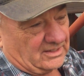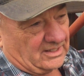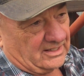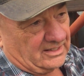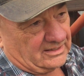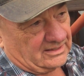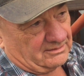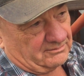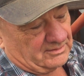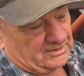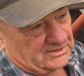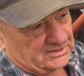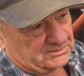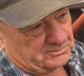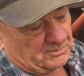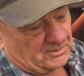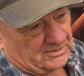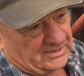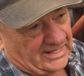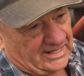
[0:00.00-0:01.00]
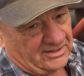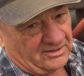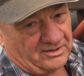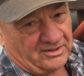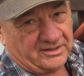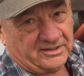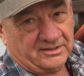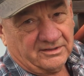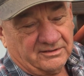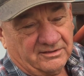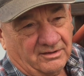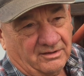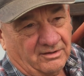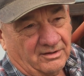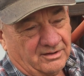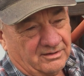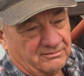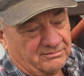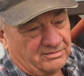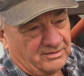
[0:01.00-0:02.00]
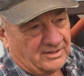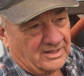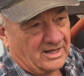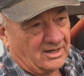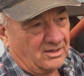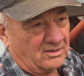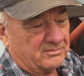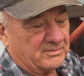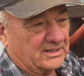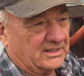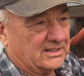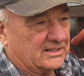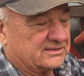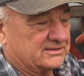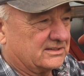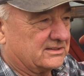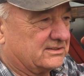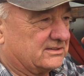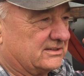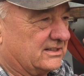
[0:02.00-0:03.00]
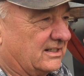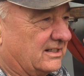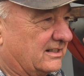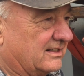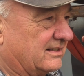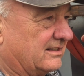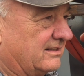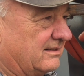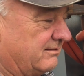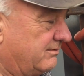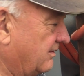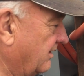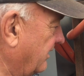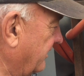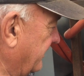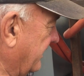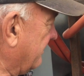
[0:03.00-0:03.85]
tank, and we just put that on for now because it's for our